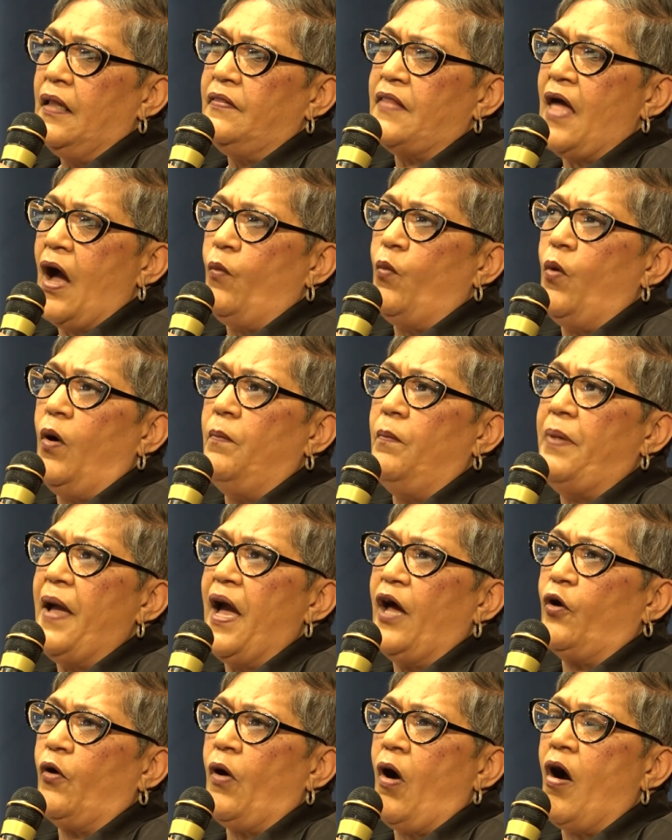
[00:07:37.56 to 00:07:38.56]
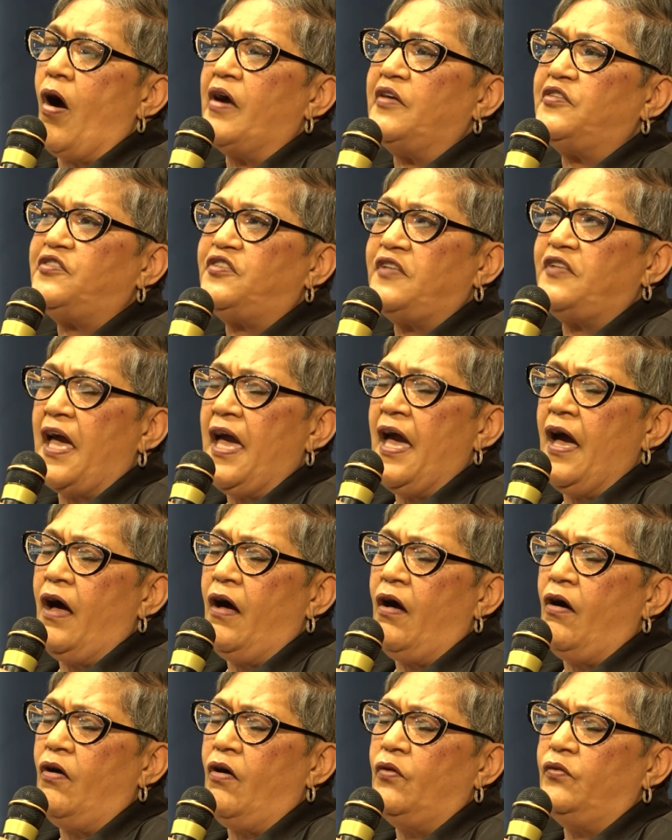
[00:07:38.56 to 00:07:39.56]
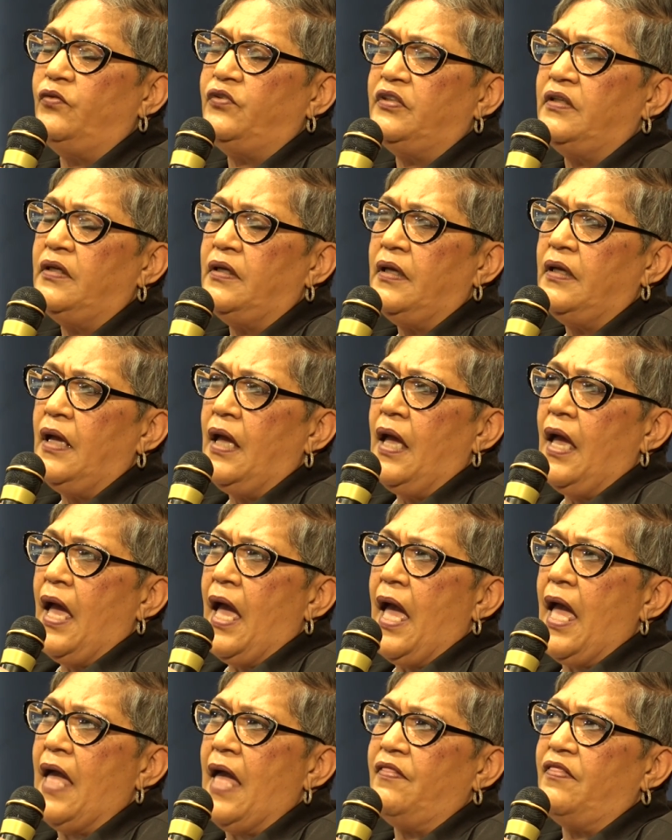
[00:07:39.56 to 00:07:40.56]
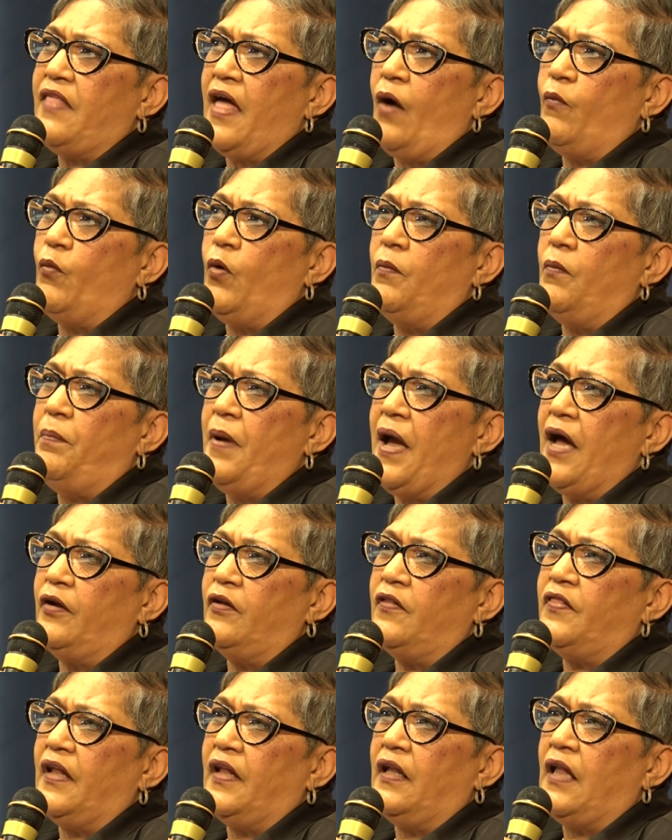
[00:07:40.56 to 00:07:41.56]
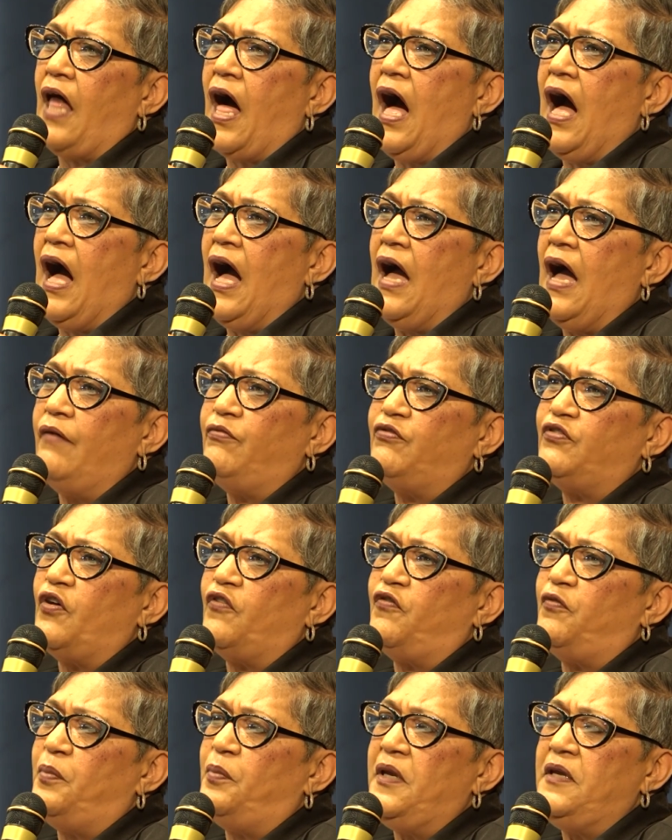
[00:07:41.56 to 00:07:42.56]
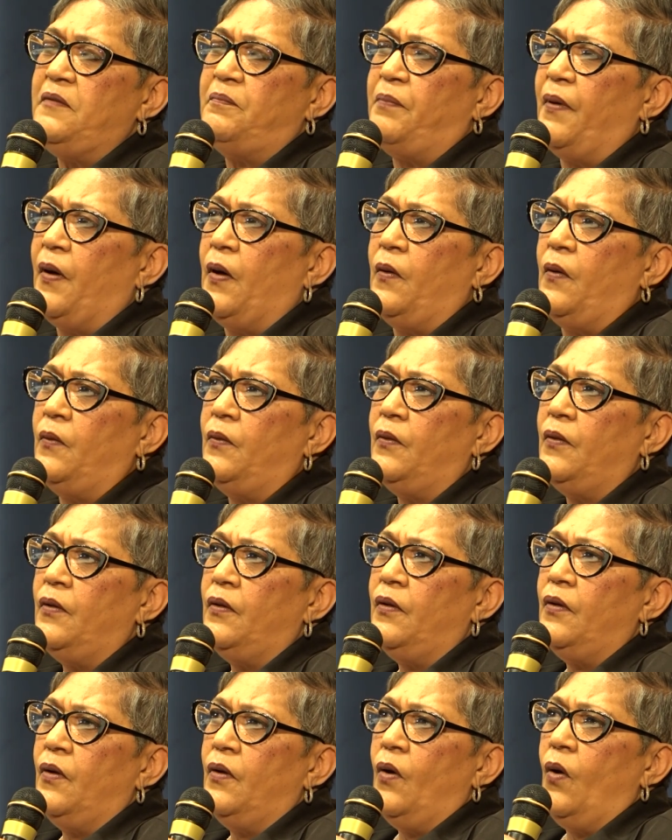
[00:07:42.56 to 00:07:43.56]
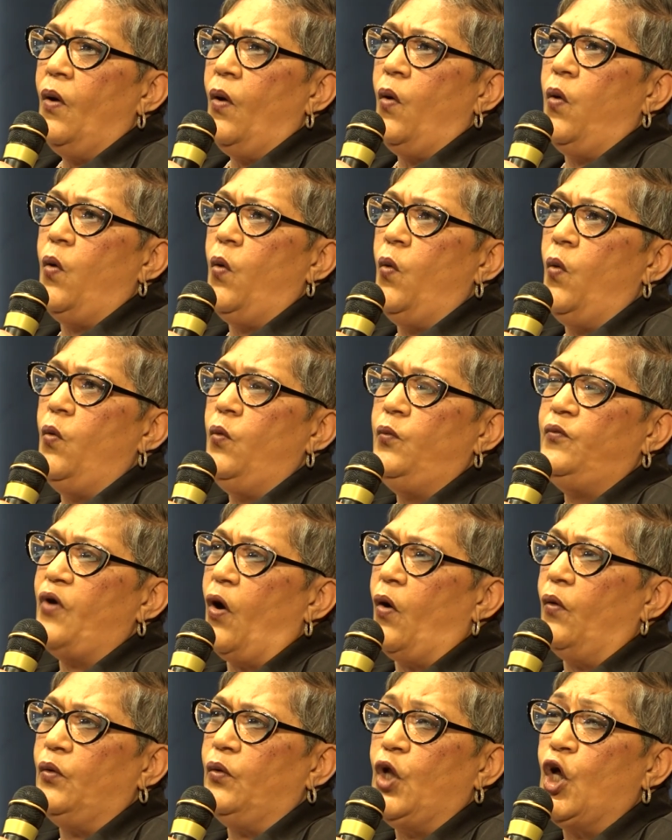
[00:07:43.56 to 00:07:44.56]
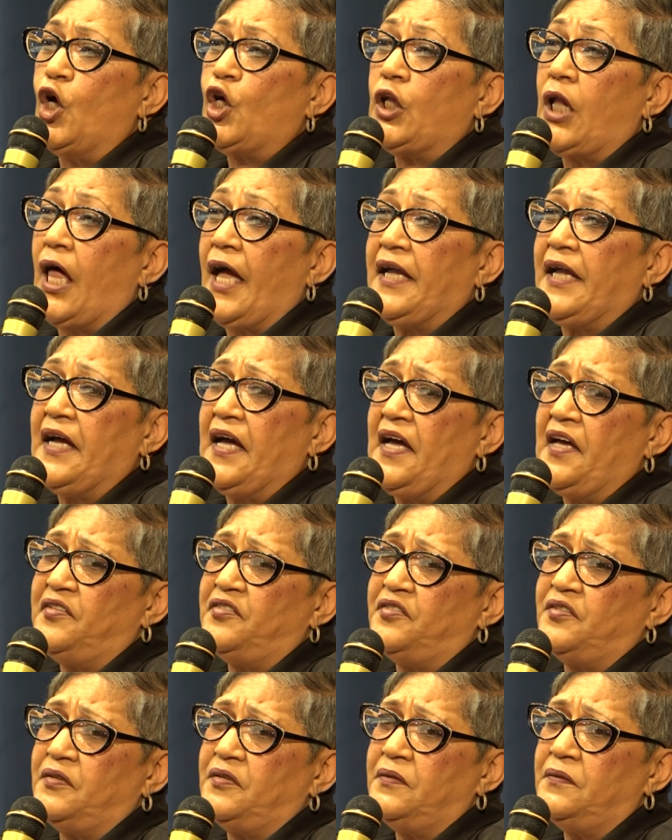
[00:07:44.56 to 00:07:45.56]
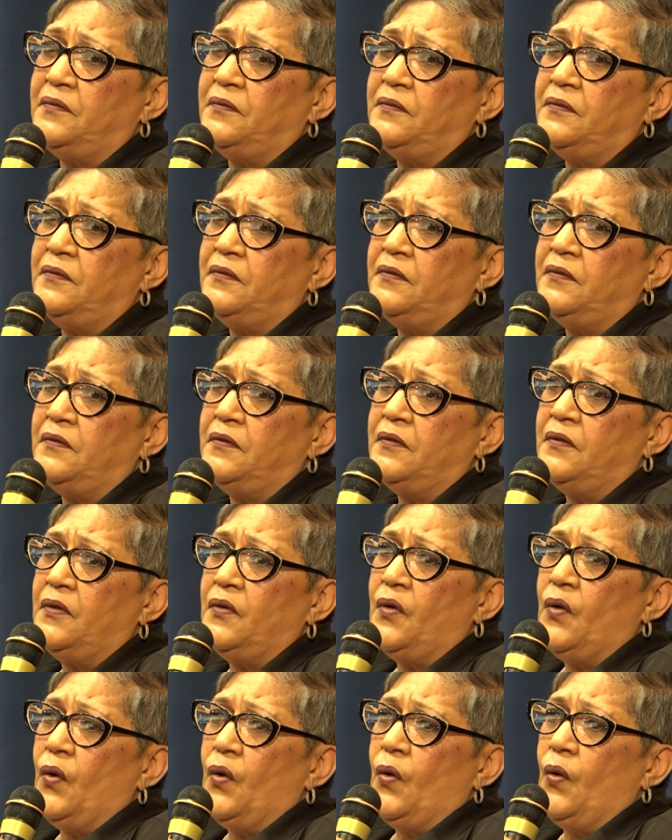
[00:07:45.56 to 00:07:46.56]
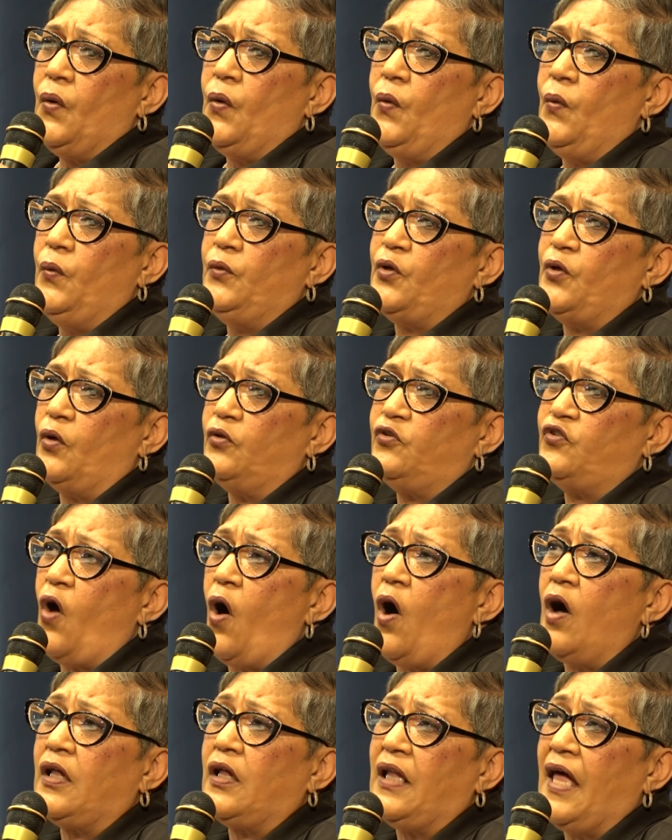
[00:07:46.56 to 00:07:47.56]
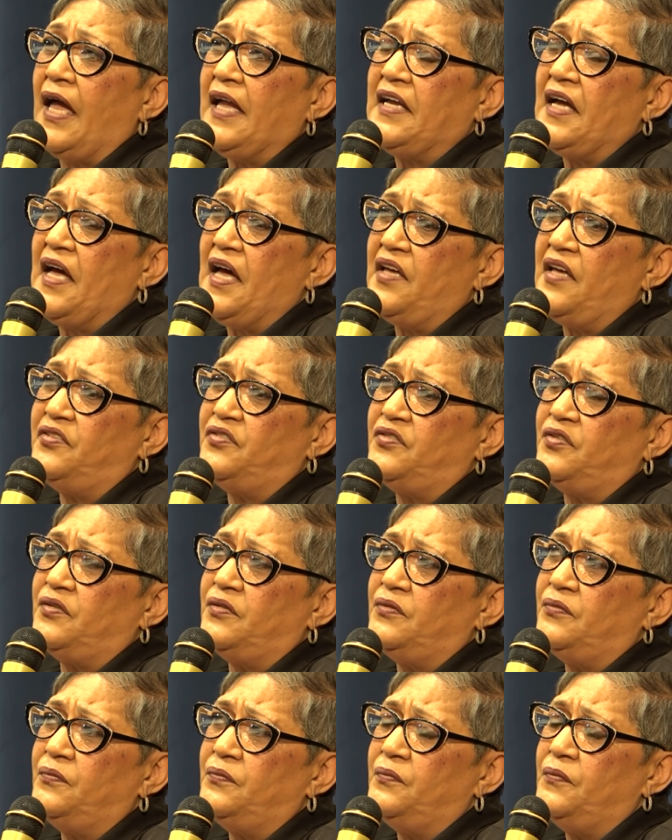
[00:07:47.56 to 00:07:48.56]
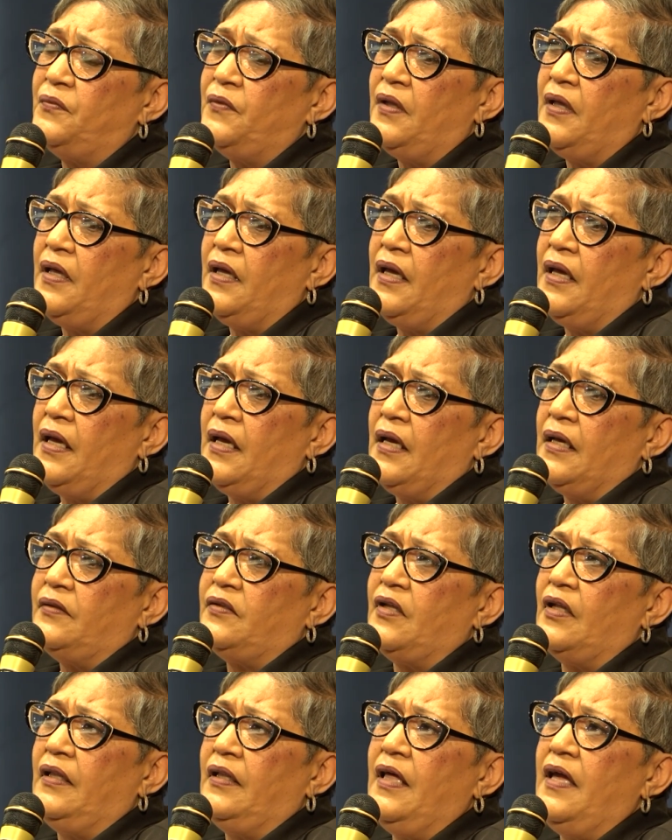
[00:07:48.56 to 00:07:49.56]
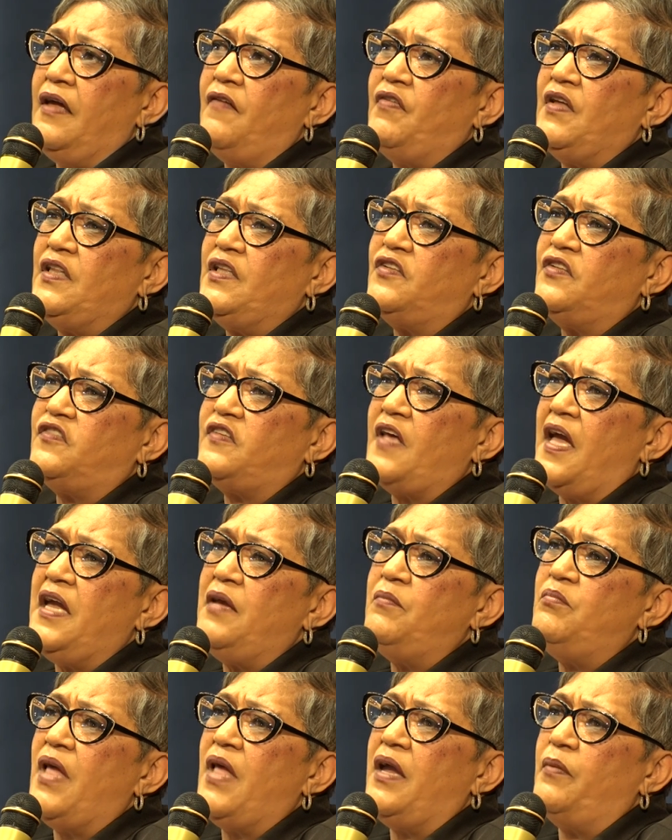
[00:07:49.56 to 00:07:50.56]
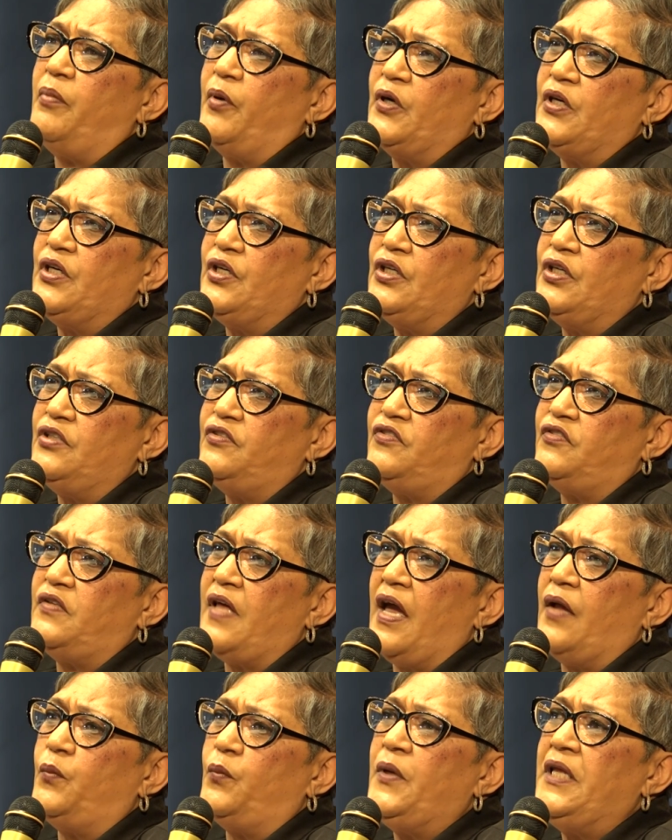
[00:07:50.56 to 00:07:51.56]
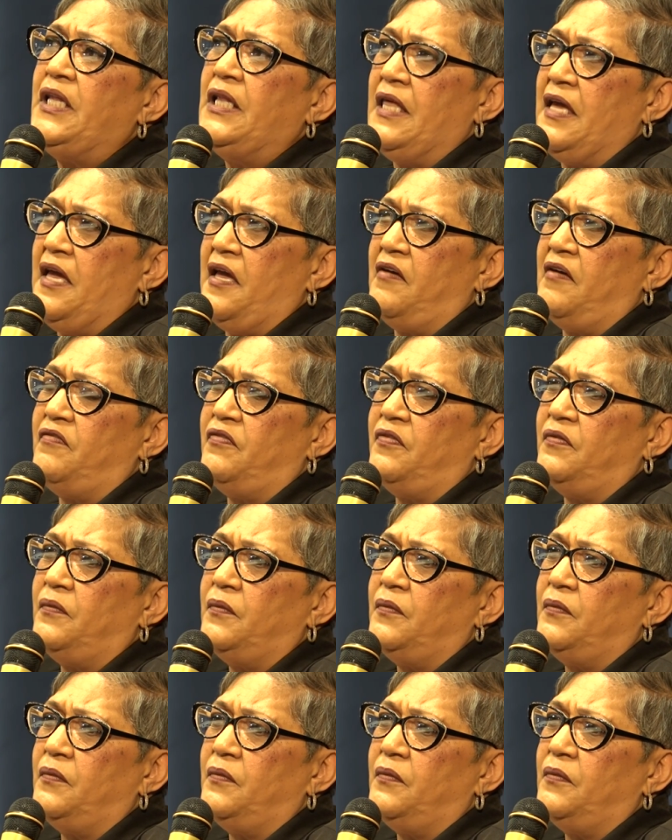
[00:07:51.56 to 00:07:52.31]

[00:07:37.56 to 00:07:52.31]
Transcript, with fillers: that will better ourselves and that will better the lives of people who don't look like us, who don't talk like us, that live in the same neighborhoods that we live.